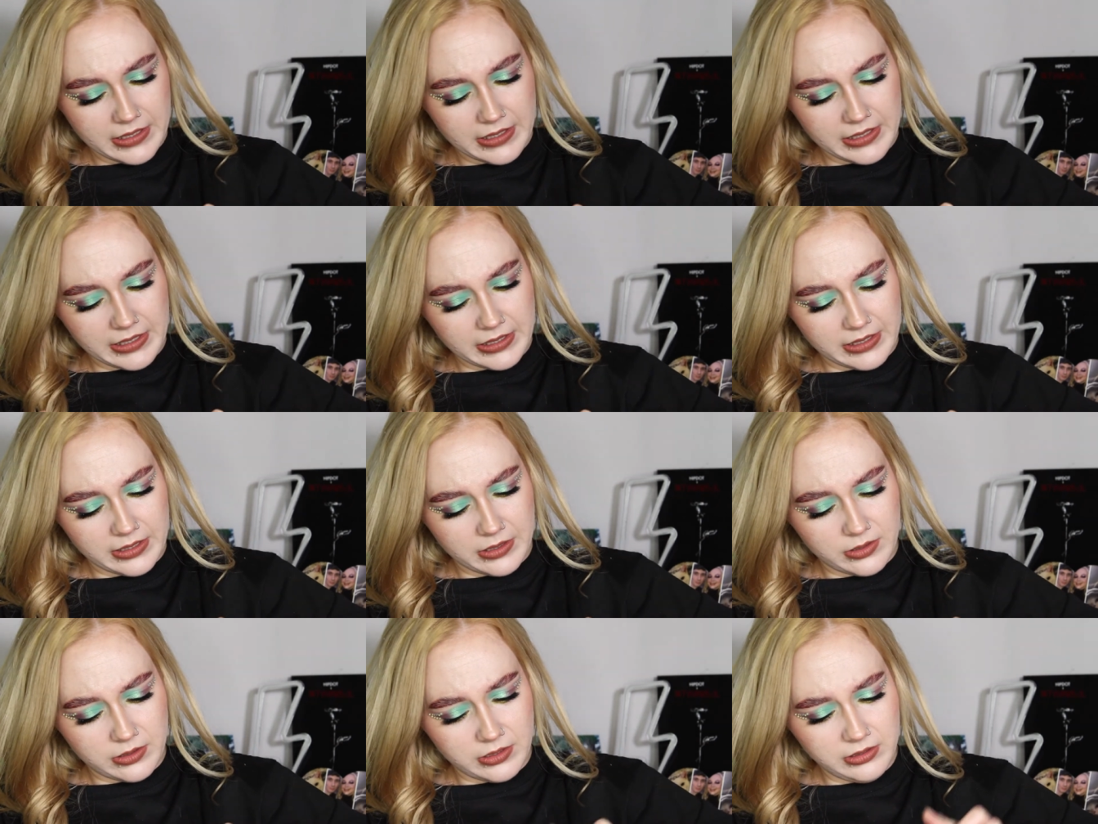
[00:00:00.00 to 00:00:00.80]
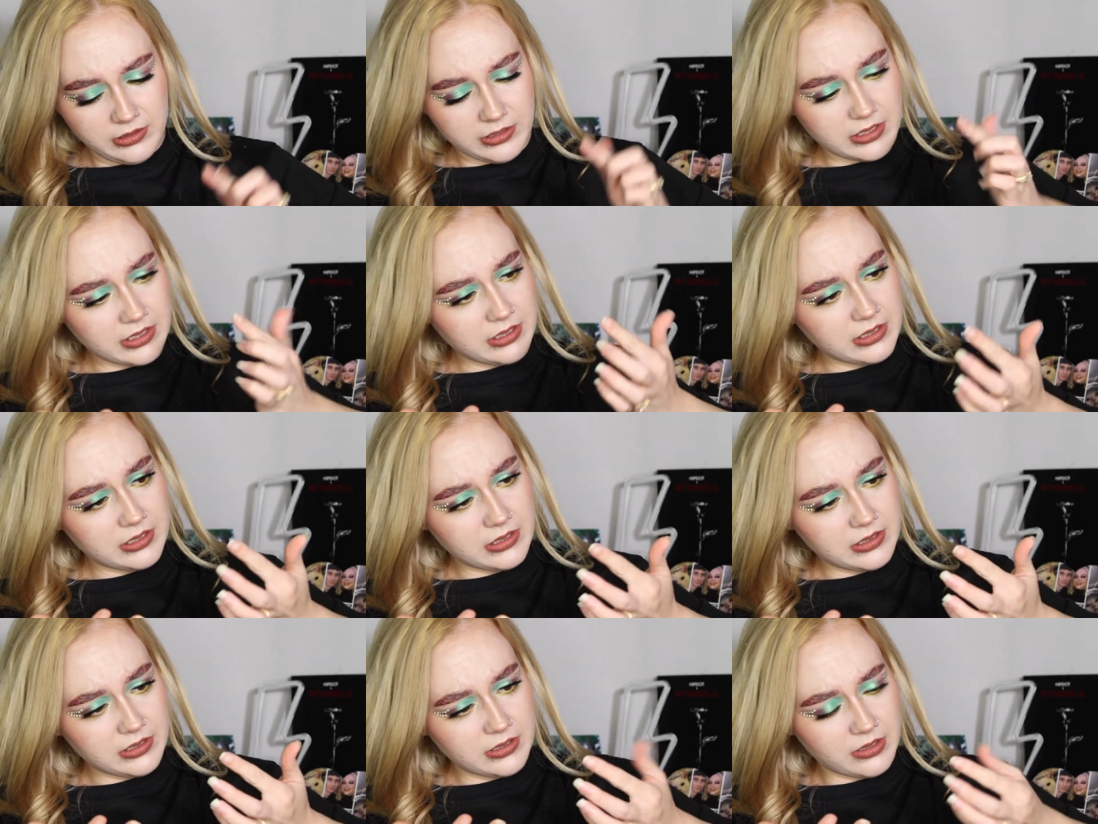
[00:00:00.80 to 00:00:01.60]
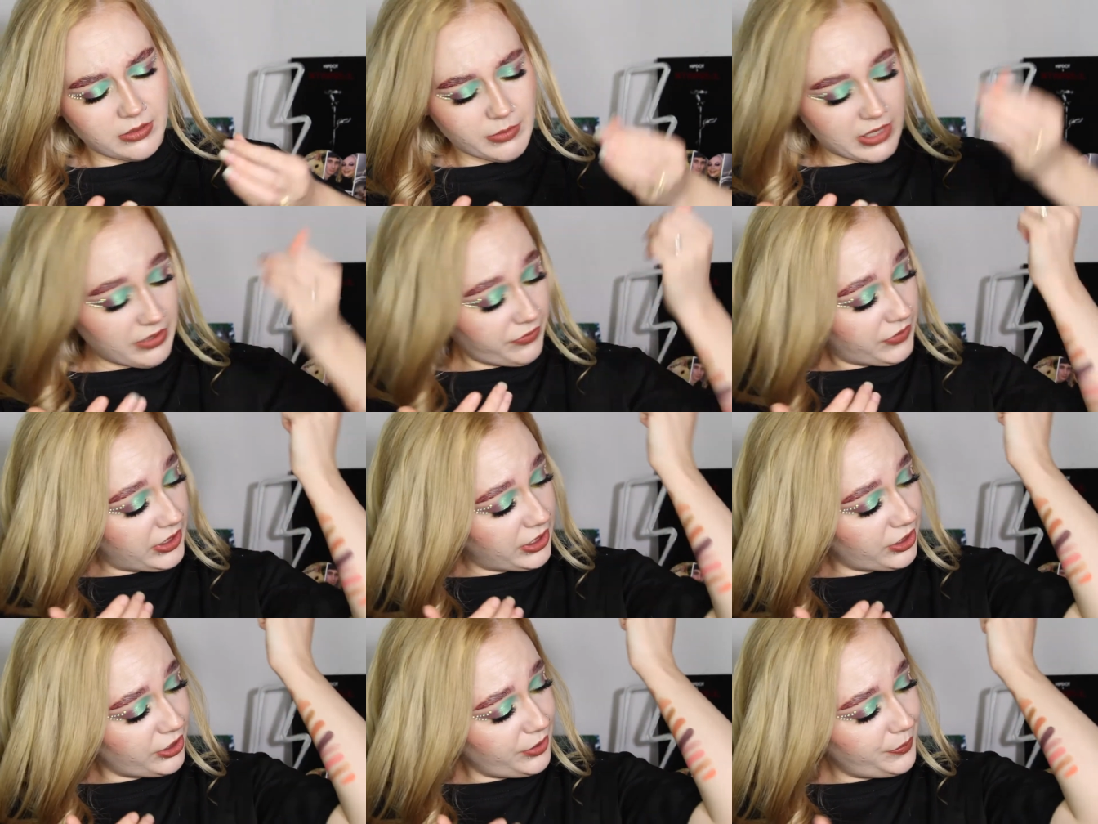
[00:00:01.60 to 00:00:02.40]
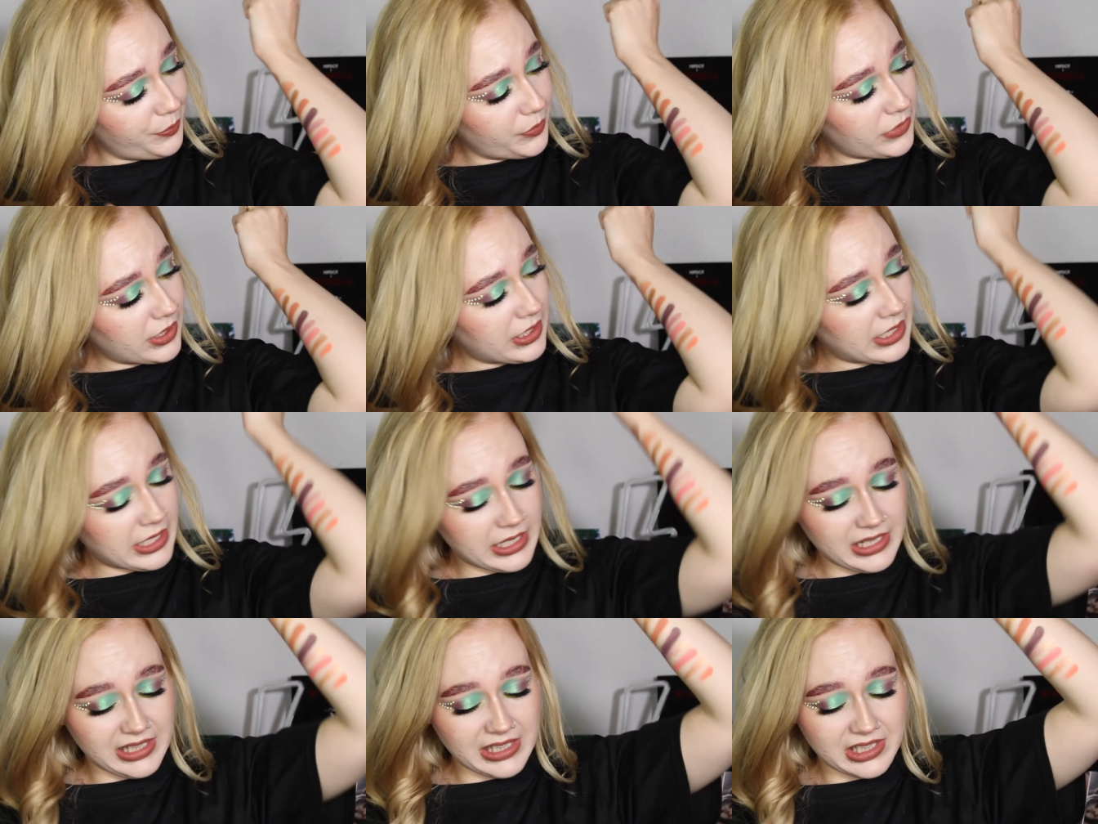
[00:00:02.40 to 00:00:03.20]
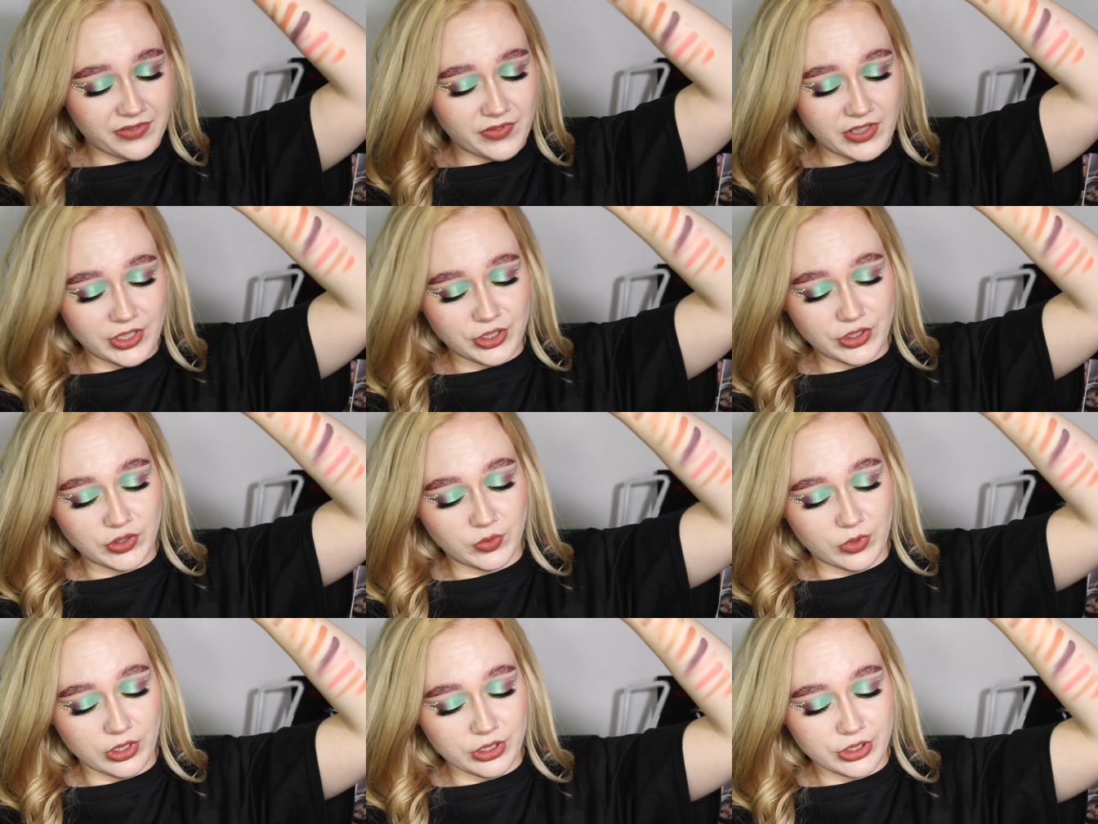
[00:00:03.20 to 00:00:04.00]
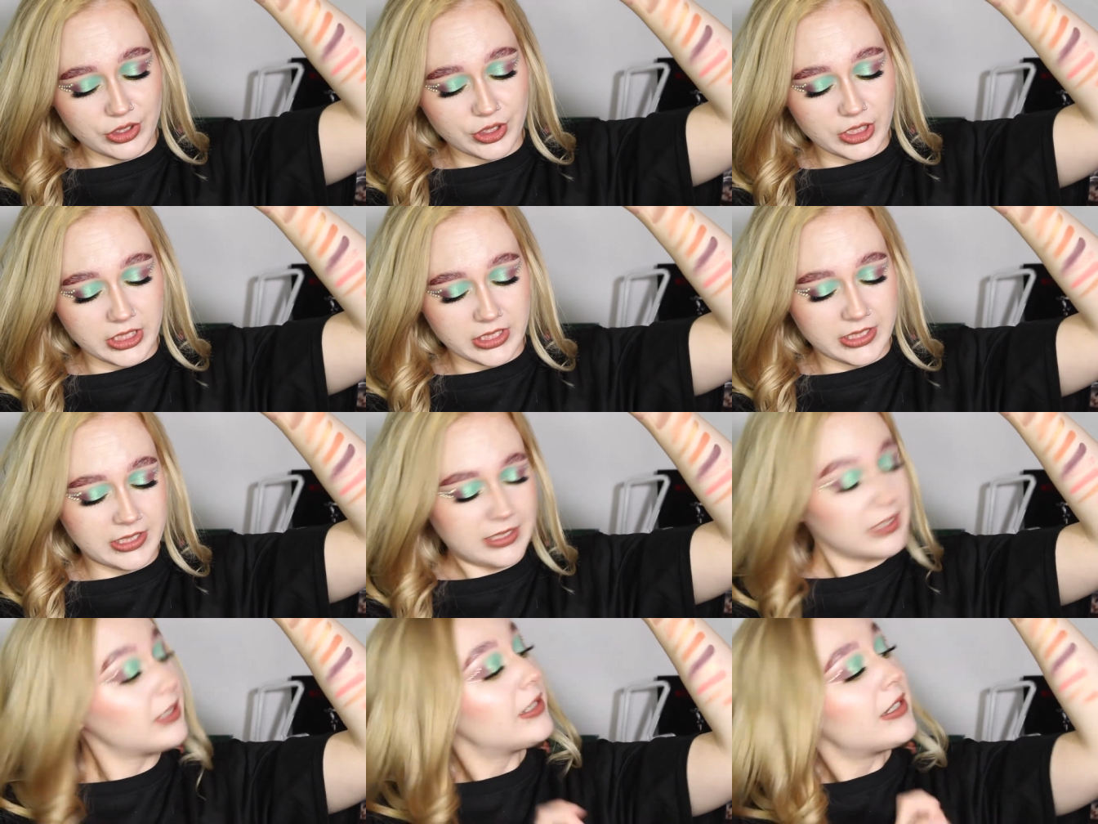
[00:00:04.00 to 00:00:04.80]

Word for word: and I got a hunk on my finger, and I didn't get to finish the swatch because